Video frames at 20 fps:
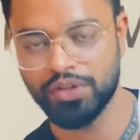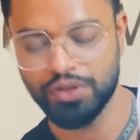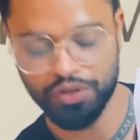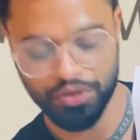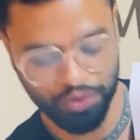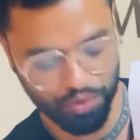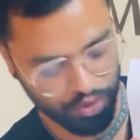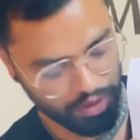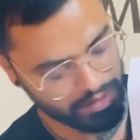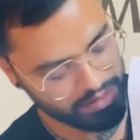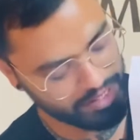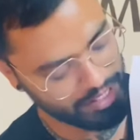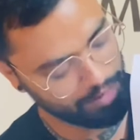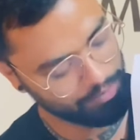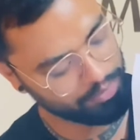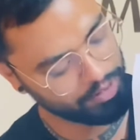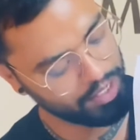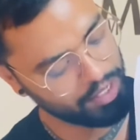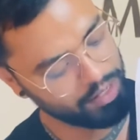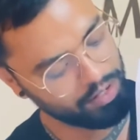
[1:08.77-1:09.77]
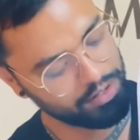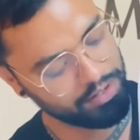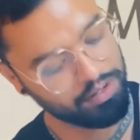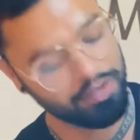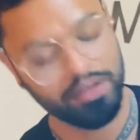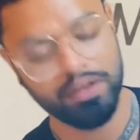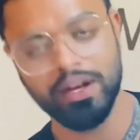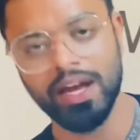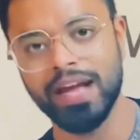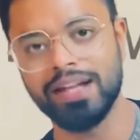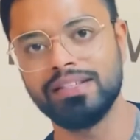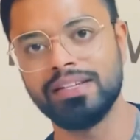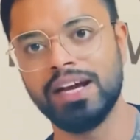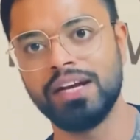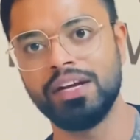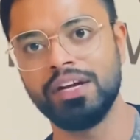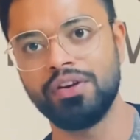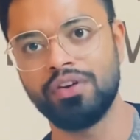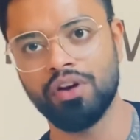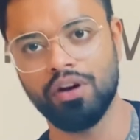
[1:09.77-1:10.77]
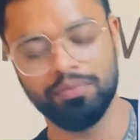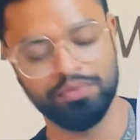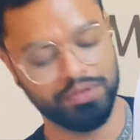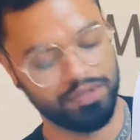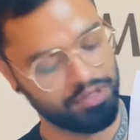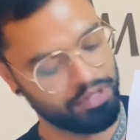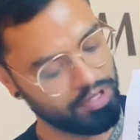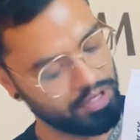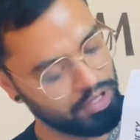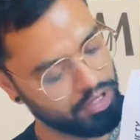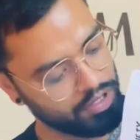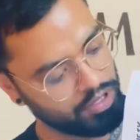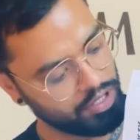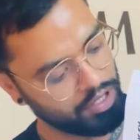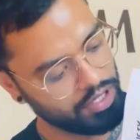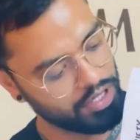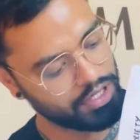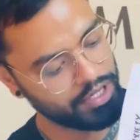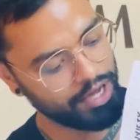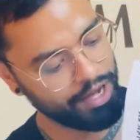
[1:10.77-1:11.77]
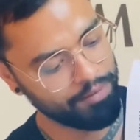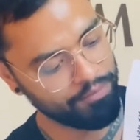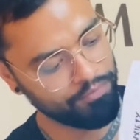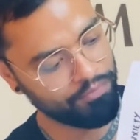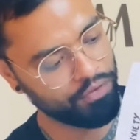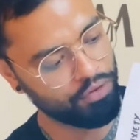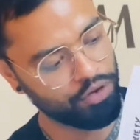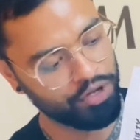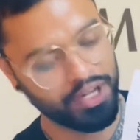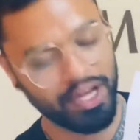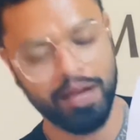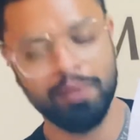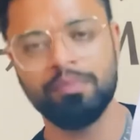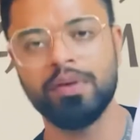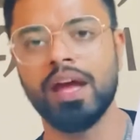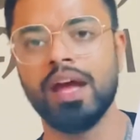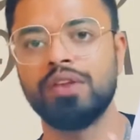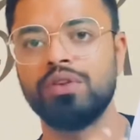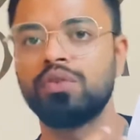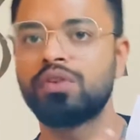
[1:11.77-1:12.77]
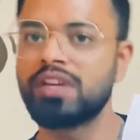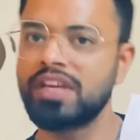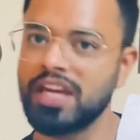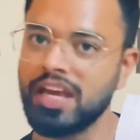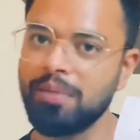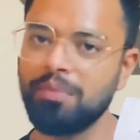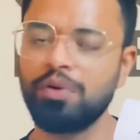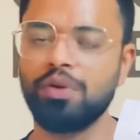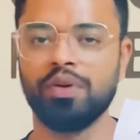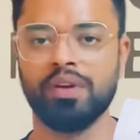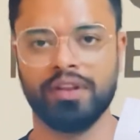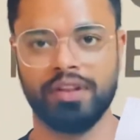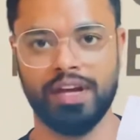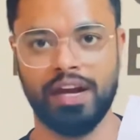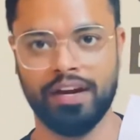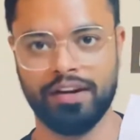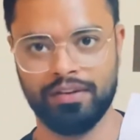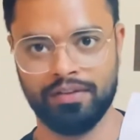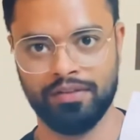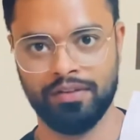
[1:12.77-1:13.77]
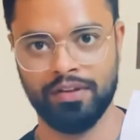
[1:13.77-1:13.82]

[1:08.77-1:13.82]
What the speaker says: You do the same thing, anxiety drops. Third time, fourth time, and you keep doing that.